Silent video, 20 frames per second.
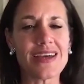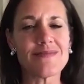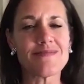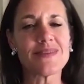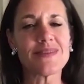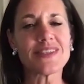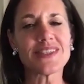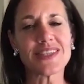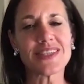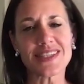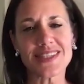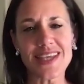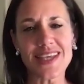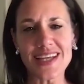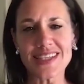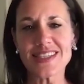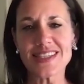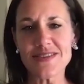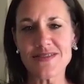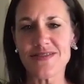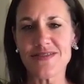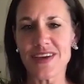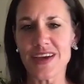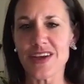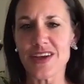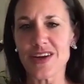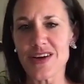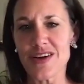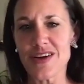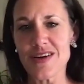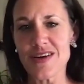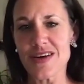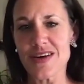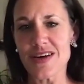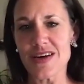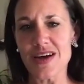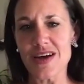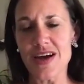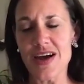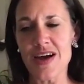success and failure
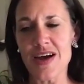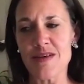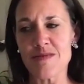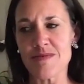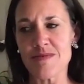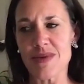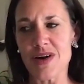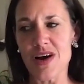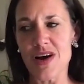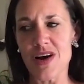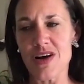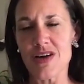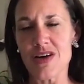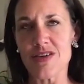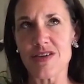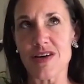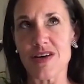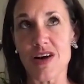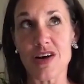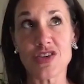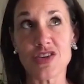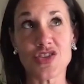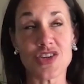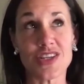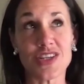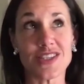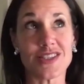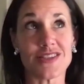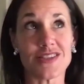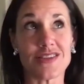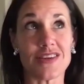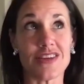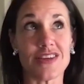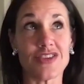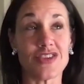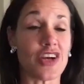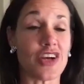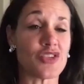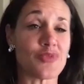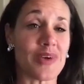are just a
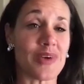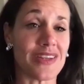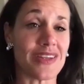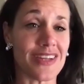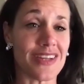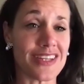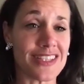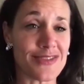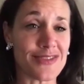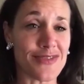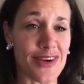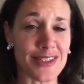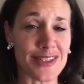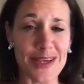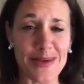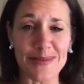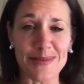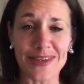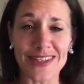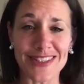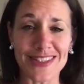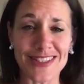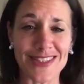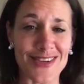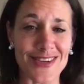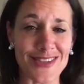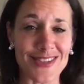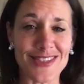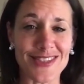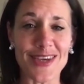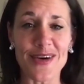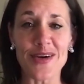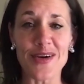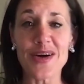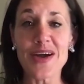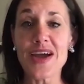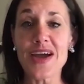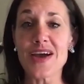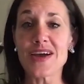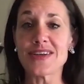judgment as far as I'm concerned. So
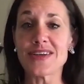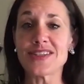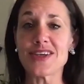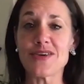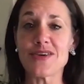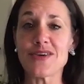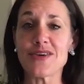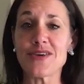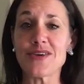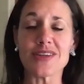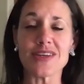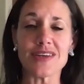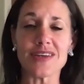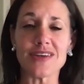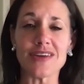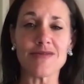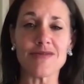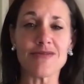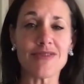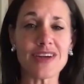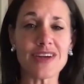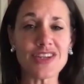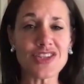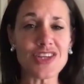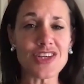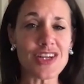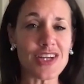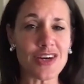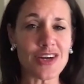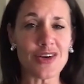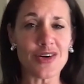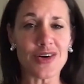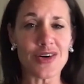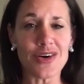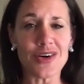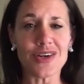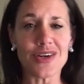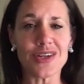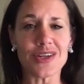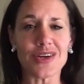reaching a
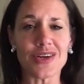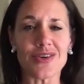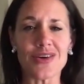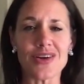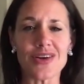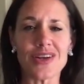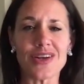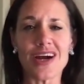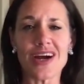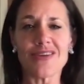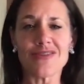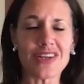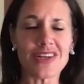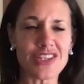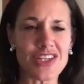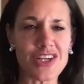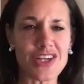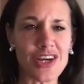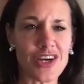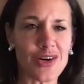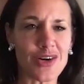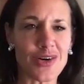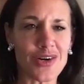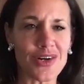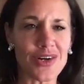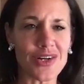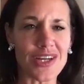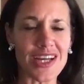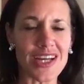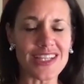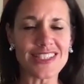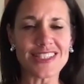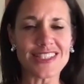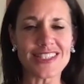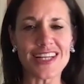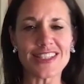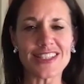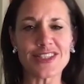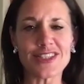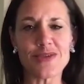goal or not reaching a goal, it
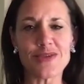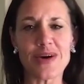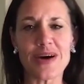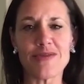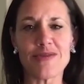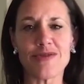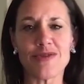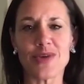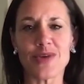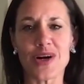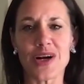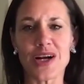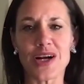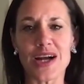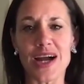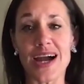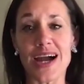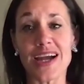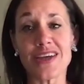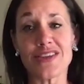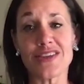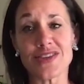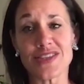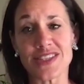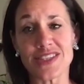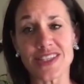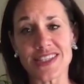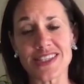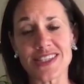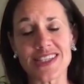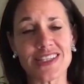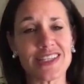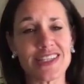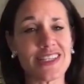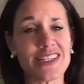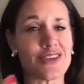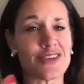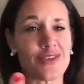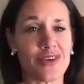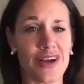sets you up for I either
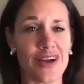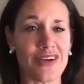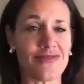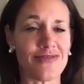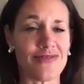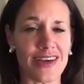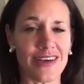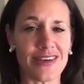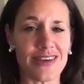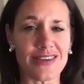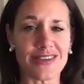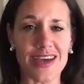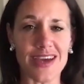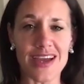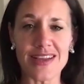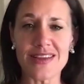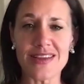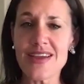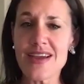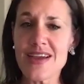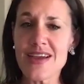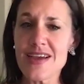succeeded or I failed. And,